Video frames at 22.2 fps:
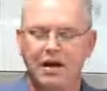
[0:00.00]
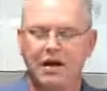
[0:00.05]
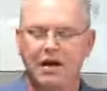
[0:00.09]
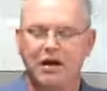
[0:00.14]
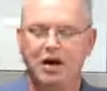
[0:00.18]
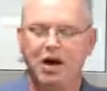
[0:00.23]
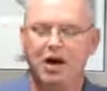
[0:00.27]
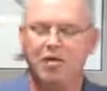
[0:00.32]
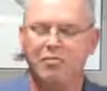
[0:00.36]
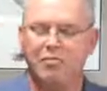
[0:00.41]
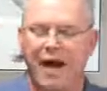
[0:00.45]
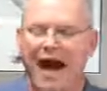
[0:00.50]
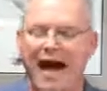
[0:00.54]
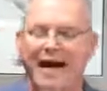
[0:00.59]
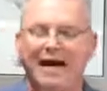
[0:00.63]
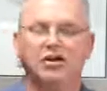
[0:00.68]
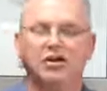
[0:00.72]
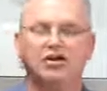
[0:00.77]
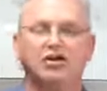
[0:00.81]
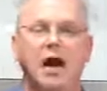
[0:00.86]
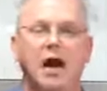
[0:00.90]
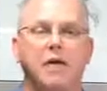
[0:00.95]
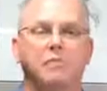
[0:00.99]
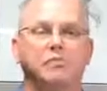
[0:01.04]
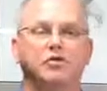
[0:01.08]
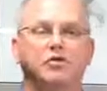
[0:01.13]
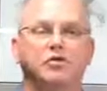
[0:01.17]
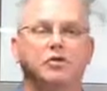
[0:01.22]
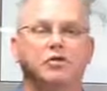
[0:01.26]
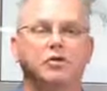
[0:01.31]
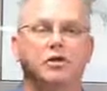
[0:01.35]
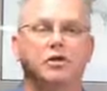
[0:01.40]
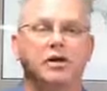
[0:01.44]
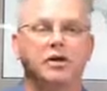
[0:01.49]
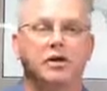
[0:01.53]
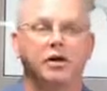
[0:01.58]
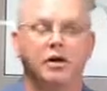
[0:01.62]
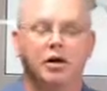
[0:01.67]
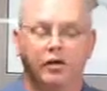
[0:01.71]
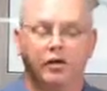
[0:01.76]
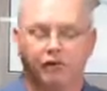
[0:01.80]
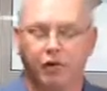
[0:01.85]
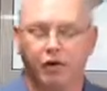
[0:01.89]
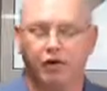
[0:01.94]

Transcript: In Habakkuk chapter 3,